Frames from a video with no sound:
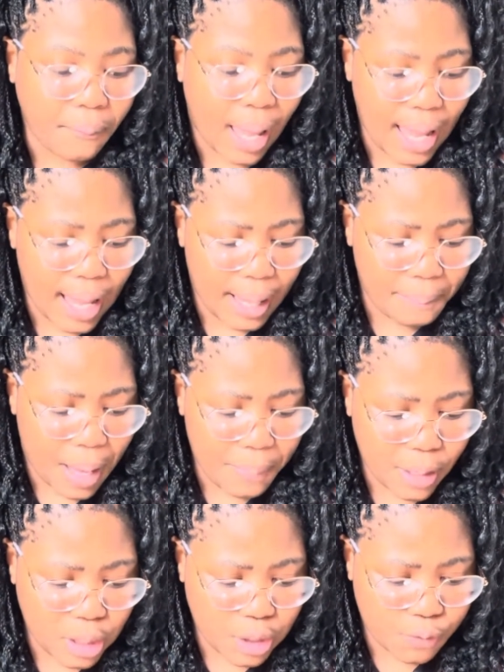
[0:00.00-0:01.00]

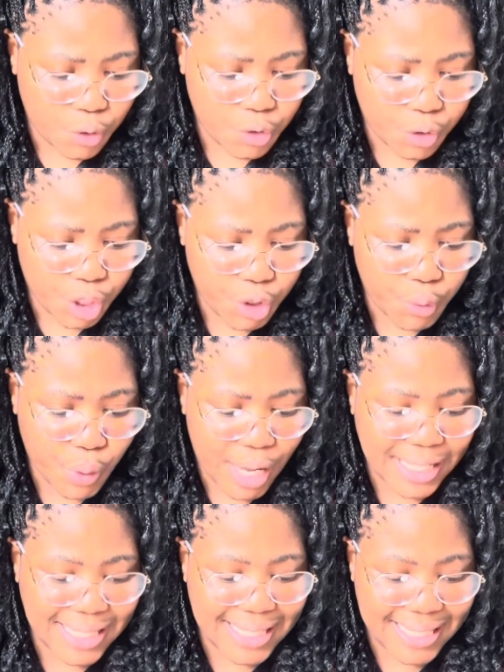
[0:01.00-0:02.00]
appeals for students who
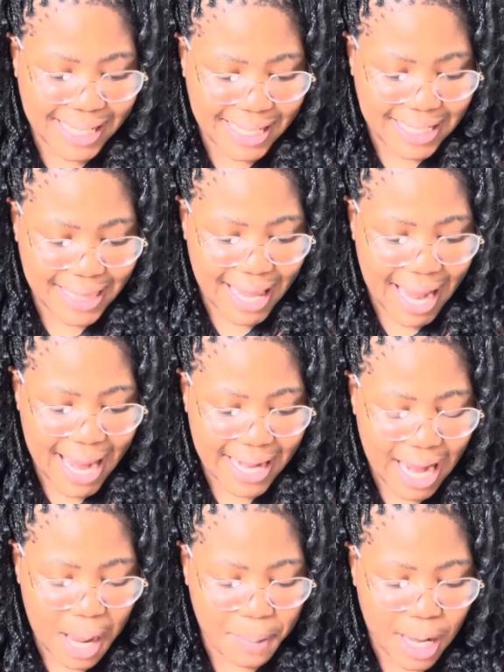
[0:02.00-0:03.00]
exceed the
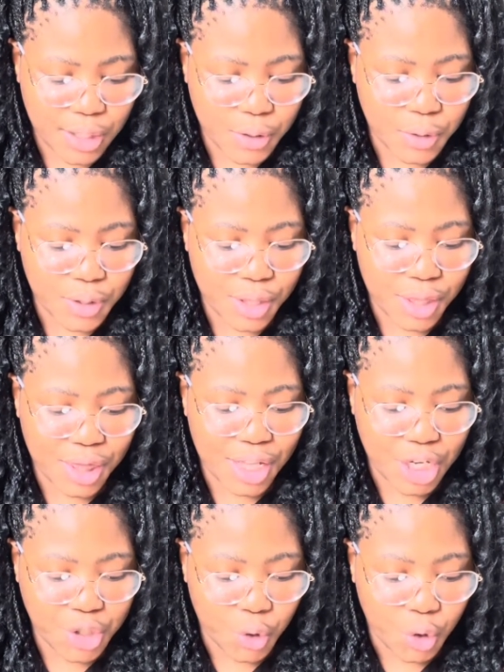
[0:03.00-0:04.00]
income household
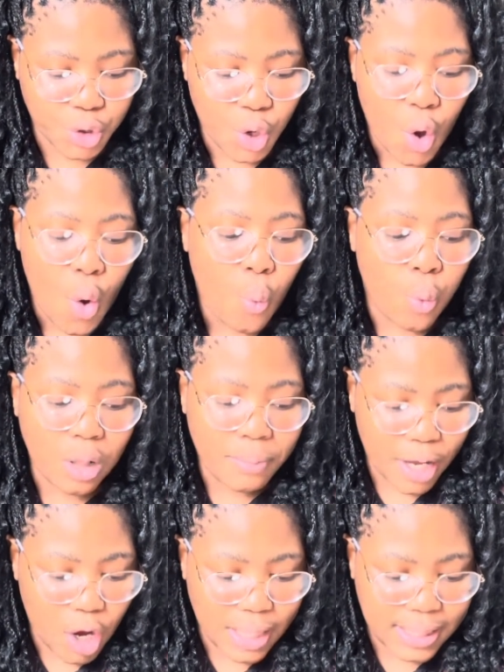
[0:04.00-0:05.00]
threshold will
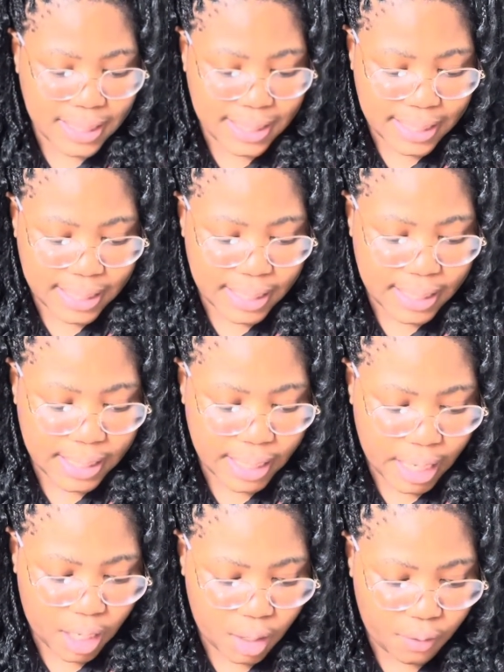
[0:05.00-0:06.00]
be considered
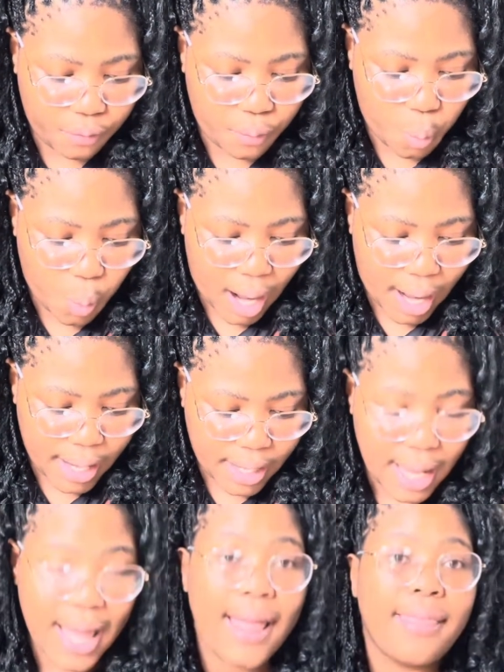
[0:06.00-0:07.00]
if
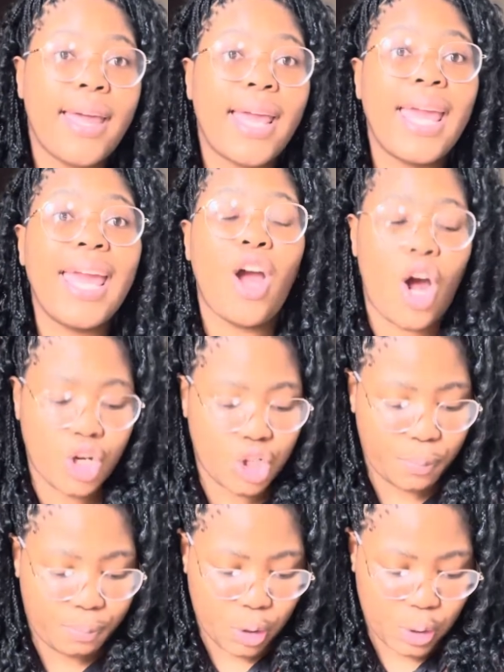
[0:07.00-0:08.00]
1, the key
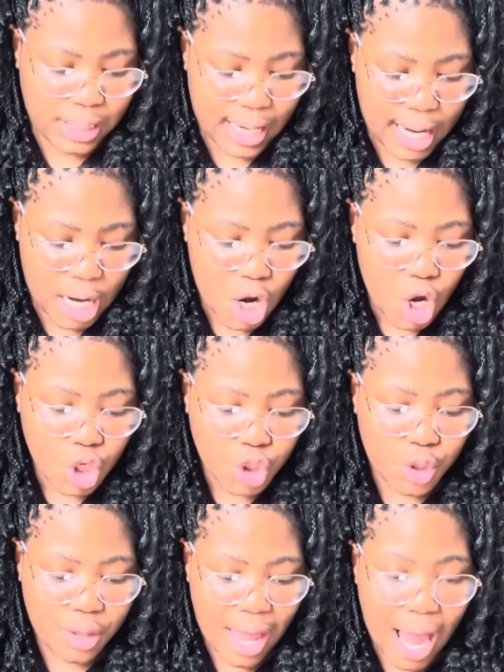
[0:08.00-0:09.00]
contributor
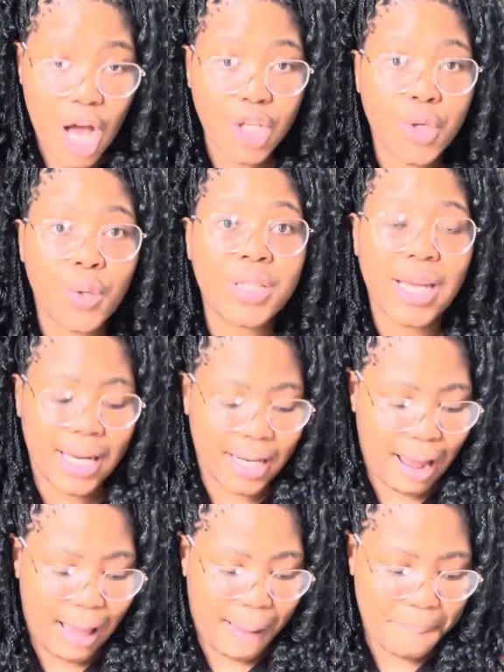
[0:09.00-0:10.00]
to their household
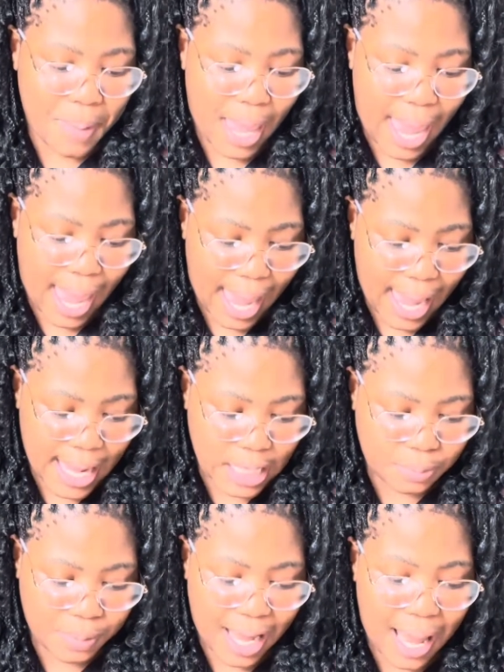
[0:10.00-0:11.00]
income
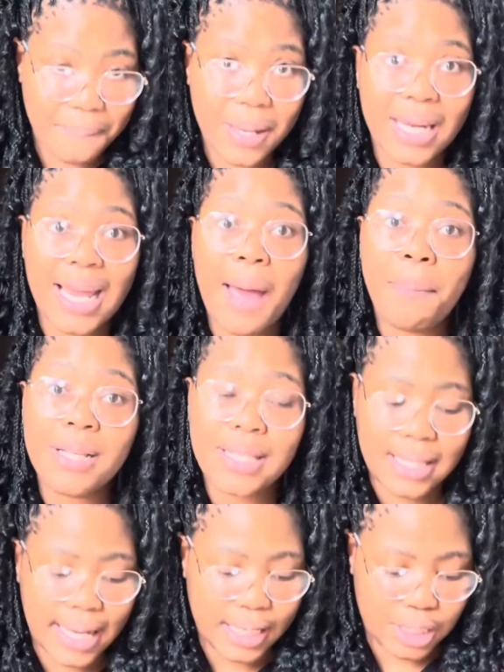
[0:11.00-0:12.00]
has become
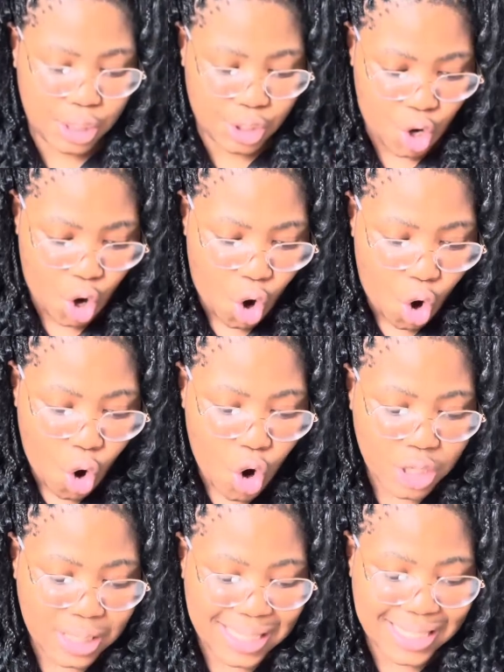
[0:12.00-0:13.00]
incapacitated
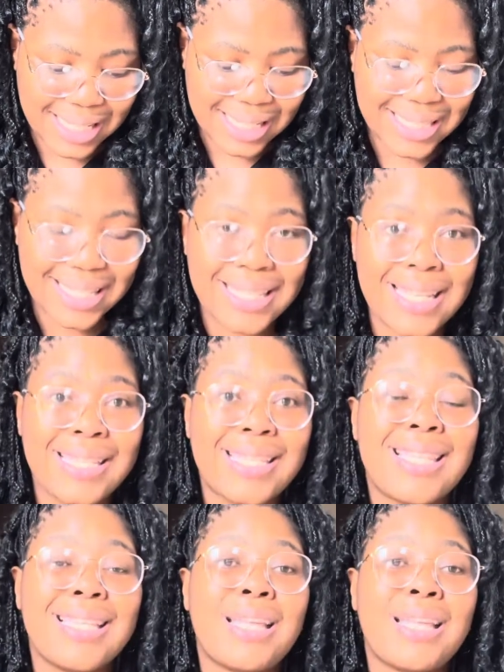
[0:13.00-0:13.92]
or deceased since the